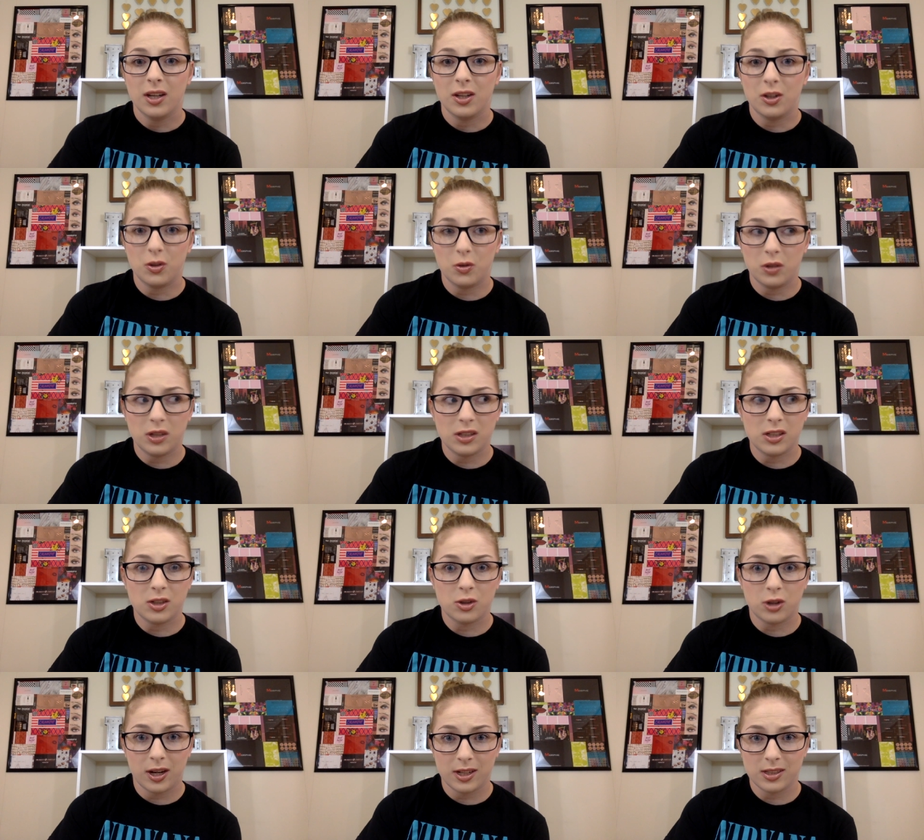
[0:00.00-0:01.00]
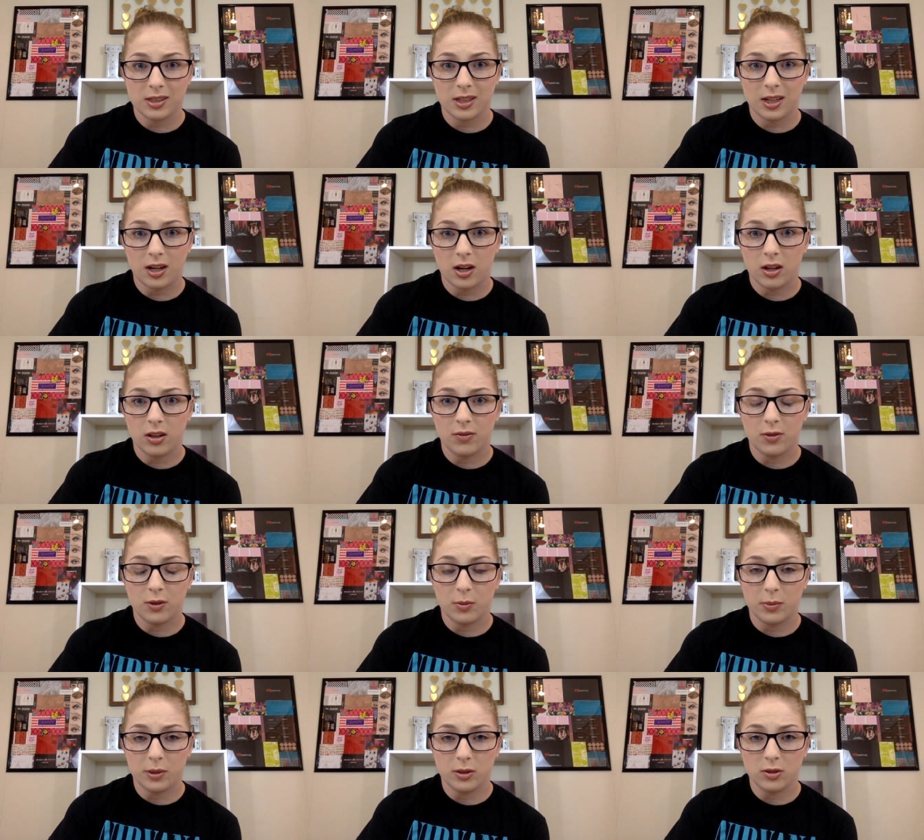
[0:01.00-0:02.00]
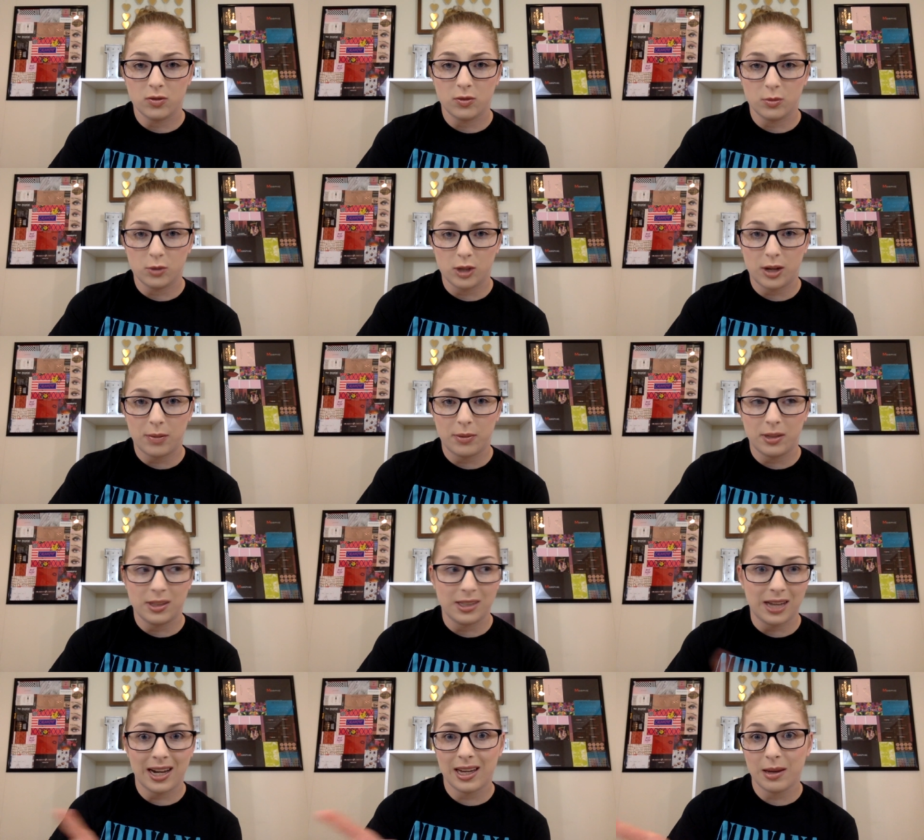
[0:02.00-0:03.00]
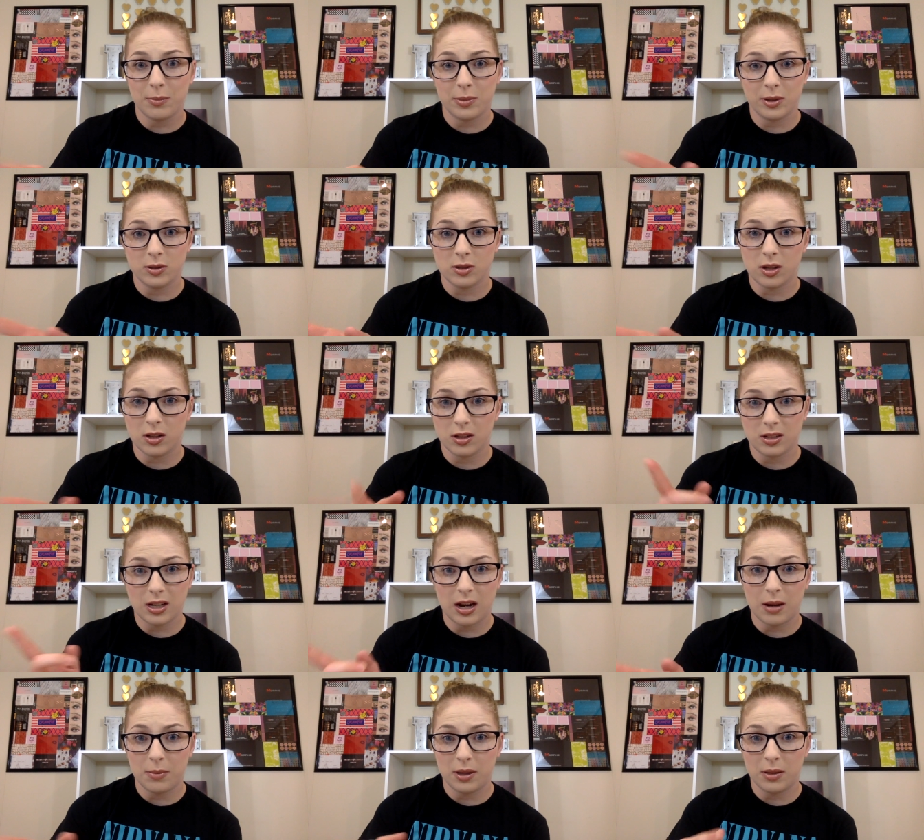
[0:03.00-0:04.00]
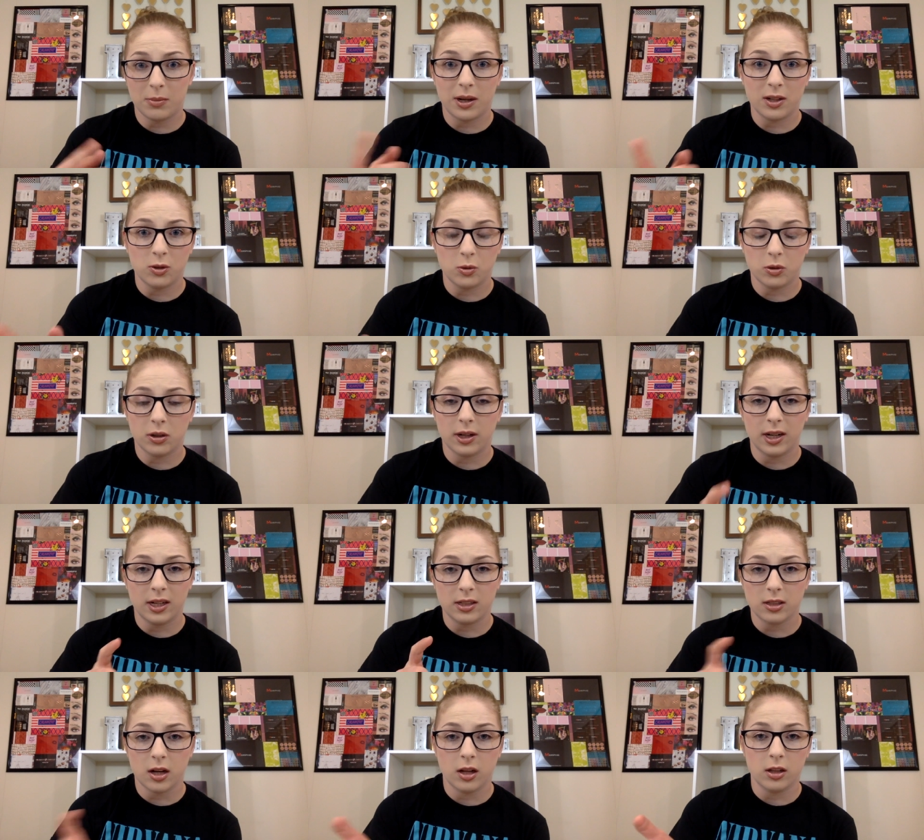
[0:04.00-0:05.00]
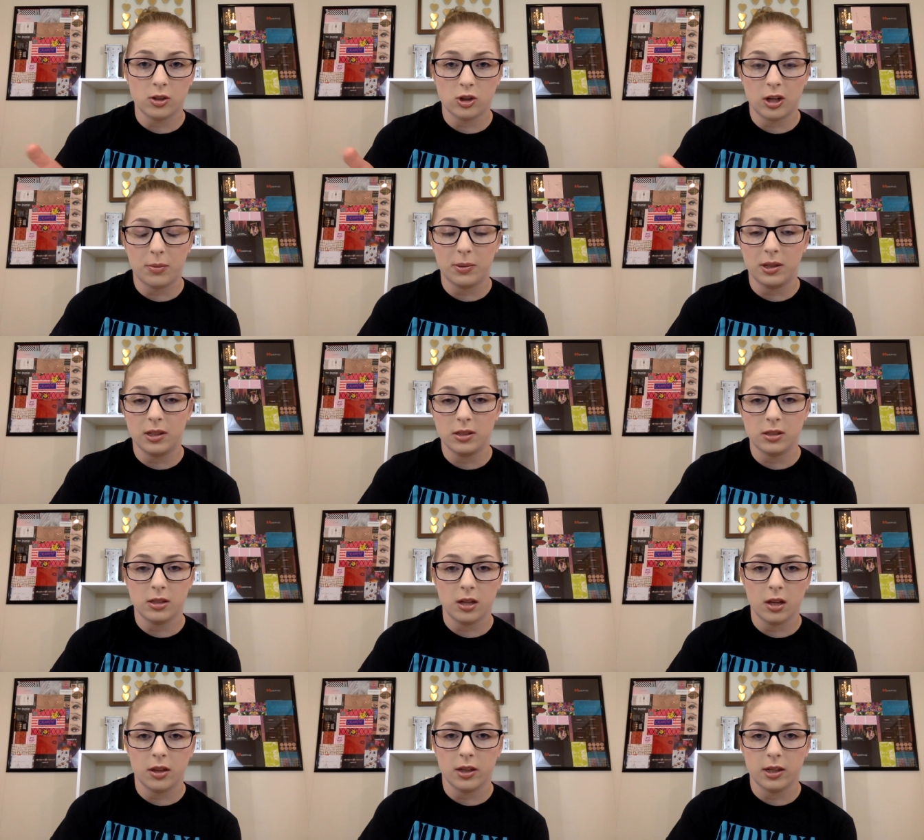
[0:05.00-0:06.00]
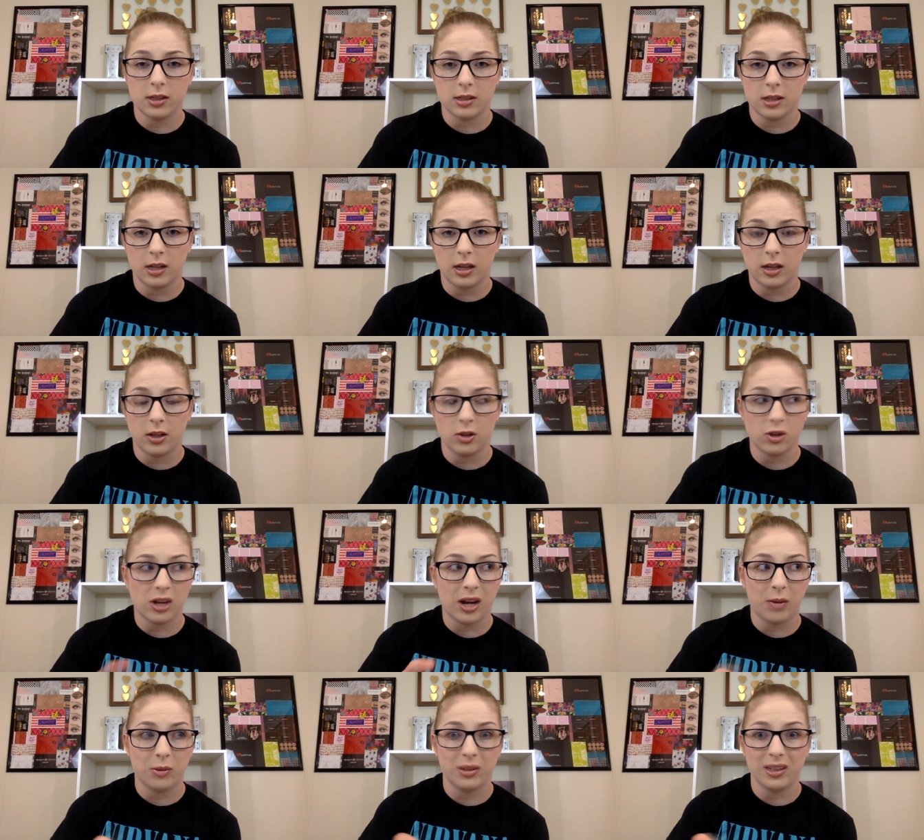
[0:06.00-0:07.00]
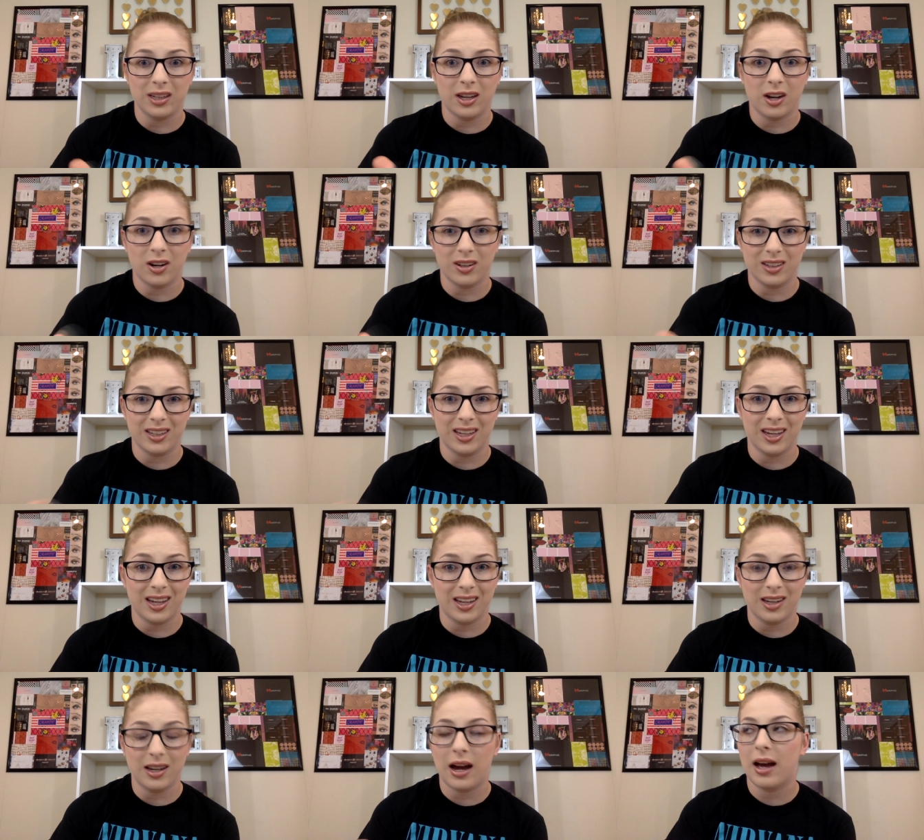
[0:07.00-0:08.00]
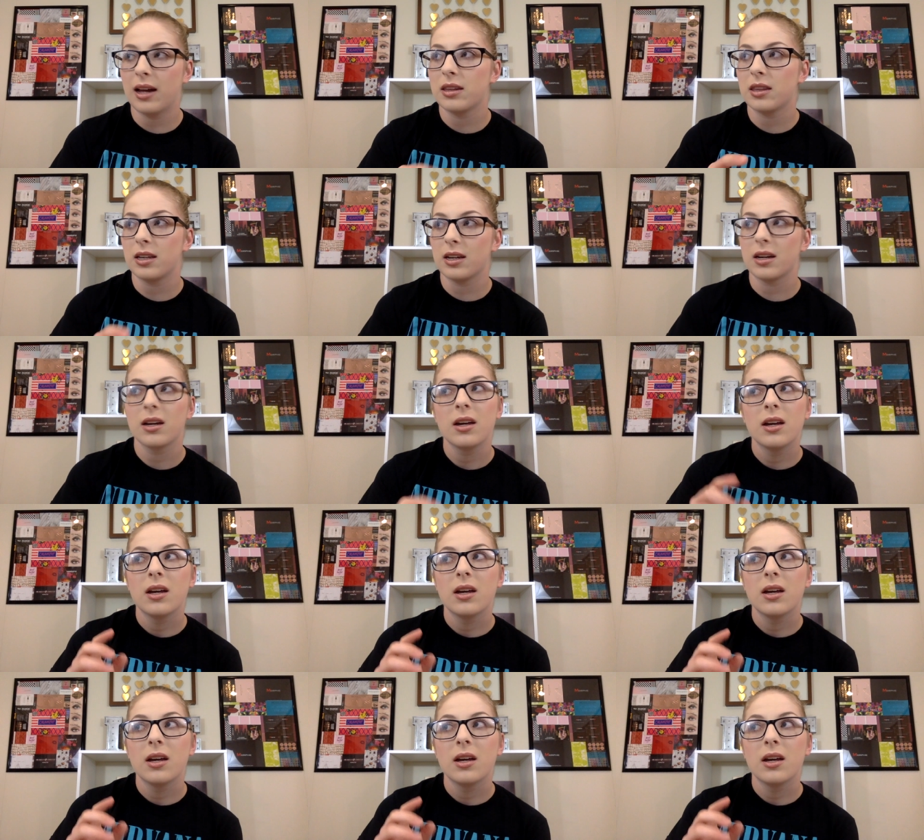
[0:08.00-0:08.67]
You need to translate all of your bills from Japanese. I get bills all the time in my door and it's all in Japanese. Nothing is in English. I really hardly get any. I think